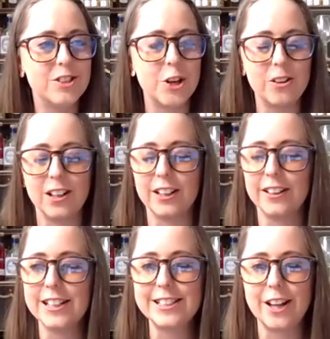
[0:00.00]
chocolate.
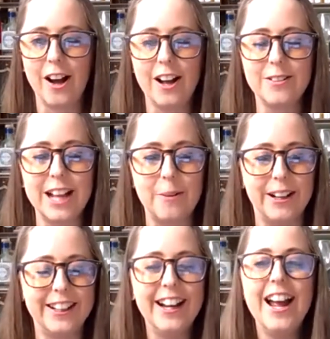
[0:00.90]
It's hard, that
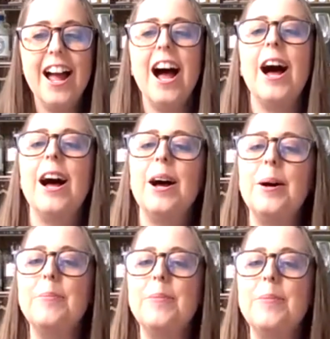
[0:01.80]
one.
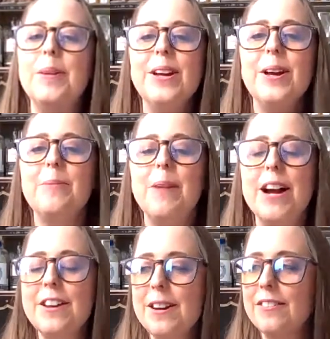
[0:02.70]

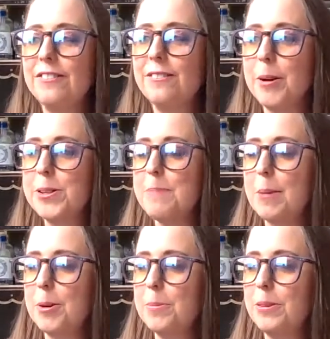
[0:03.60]
My most
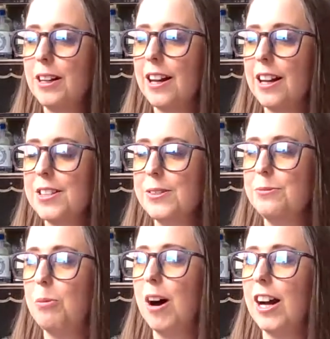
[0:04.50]
memorable glass of
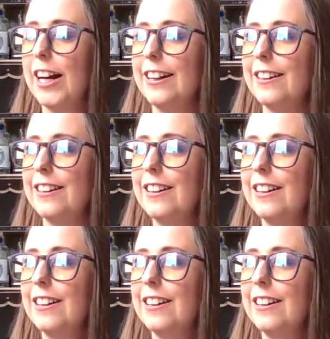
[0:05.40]
wine.